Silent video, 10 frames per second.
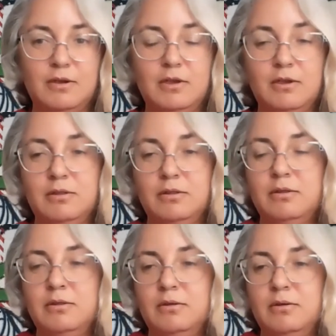
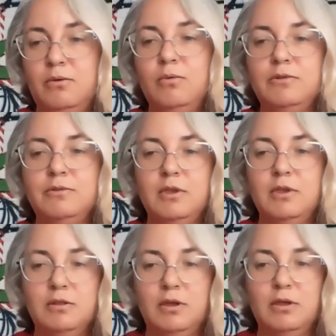And we see
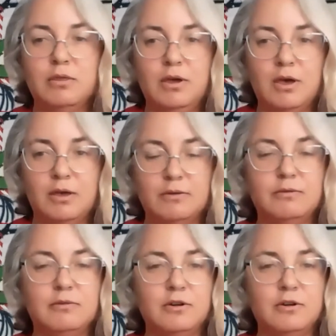it in the Gaza
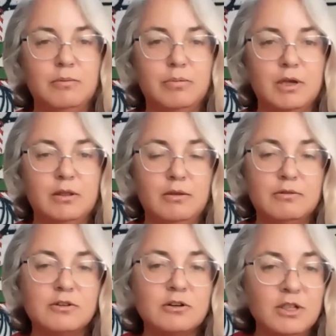Strip, and
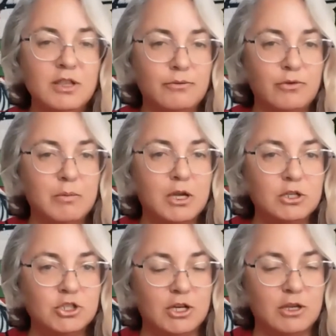it's rarely ever
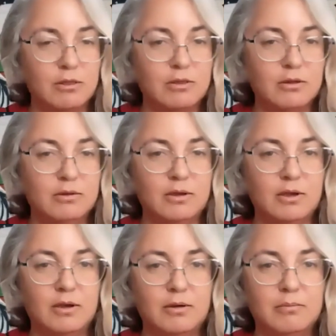mentioned that
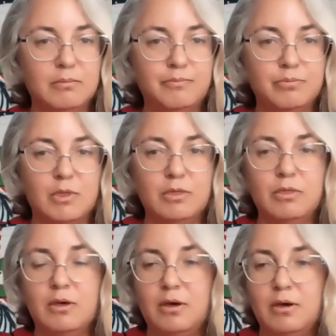
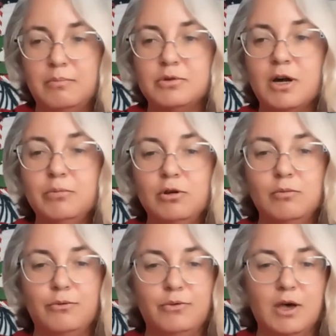the
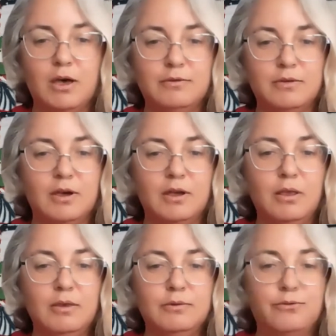problem of Gaza
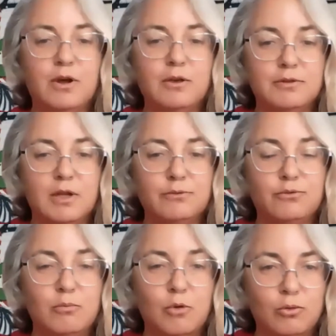is first and
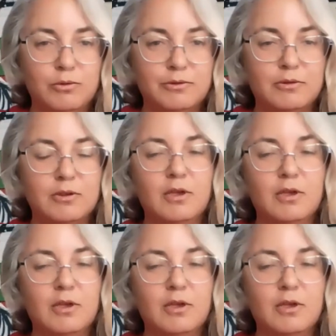foremost